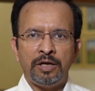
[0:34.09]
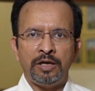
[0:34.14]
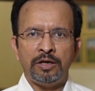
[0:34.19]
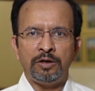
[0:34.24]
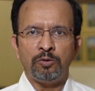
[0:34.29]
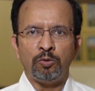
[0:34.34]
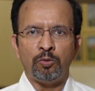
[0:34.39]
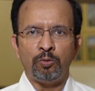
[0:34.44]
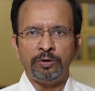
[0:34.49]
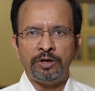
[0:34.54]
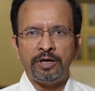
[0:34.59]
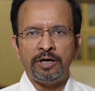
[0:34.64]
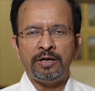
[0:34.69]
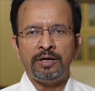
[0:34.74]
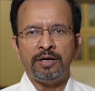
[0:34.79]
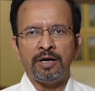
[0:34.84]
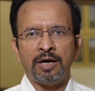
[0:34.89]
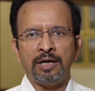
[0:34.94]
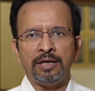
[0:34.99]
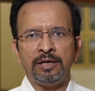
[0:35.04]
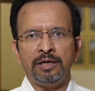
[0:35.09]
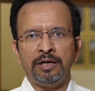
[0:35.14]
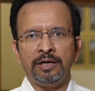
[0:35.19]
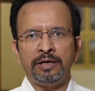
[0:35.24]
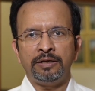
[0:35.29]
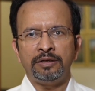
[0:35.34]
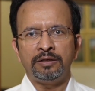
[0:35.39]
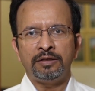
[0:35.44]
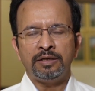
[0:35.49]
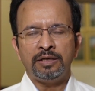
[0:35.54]
In hooded
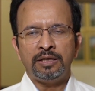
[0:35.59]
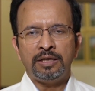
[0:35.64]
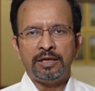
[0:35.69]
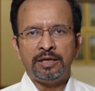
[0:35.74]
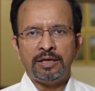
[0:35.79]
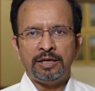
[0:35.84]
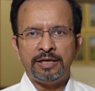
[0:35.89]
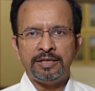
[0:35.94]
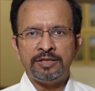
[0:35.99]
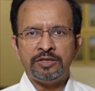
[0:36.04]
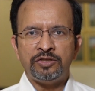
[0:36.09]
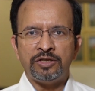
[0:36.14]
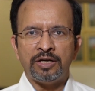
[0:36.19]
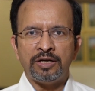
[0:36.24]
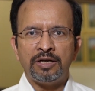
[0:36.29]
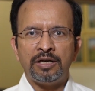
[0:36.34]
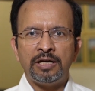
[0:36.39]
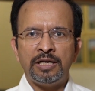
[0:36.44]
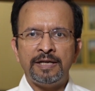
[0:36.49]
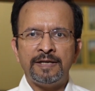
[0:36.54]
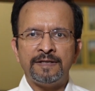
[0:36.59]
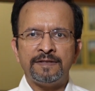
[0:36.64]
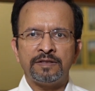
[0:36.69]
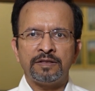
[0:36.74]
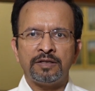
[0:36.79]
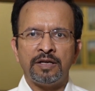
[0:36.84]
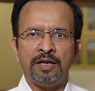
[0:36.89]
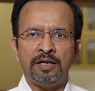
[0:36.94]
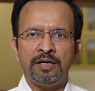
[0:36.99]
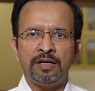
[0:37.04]
eyelid, is generally a
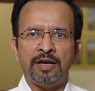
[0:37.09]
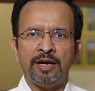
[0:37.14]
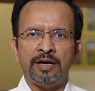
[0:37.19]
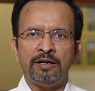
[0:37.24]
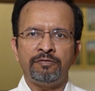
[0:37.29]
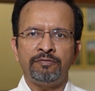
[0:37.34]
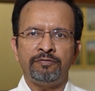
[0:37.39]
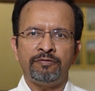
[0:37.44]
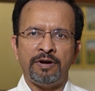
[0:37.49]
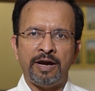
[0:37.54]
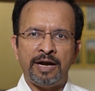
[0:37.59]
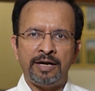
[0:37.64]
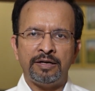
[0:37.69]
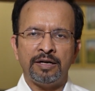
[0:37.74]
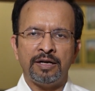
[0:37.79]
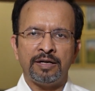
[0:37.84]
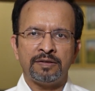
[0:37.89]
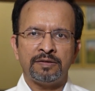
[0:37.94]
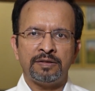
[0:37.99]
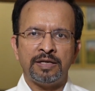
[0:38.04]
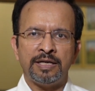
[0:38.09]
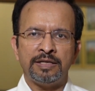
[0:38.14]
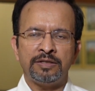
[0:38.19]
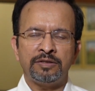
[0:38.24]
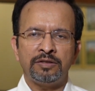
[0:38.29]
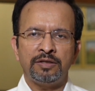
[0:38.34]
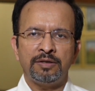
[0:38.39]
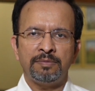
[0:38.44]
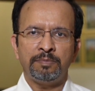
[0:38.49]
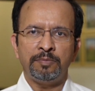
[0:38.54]
skin and fat
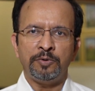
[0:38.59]
excess